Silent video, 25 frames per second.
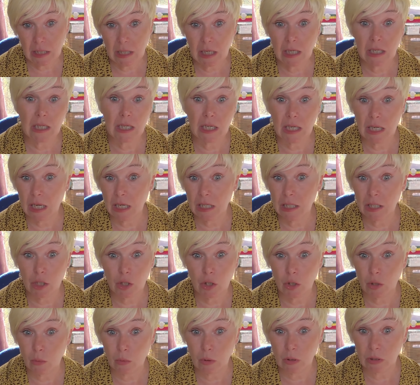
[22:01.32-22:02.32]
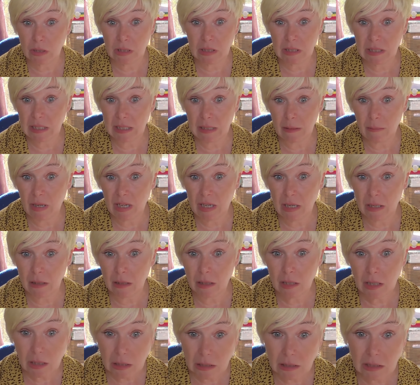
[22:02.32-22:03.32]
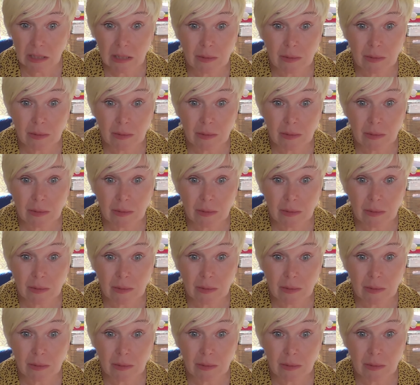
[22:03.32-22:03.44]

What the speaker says: And again, you don't want to see me in that.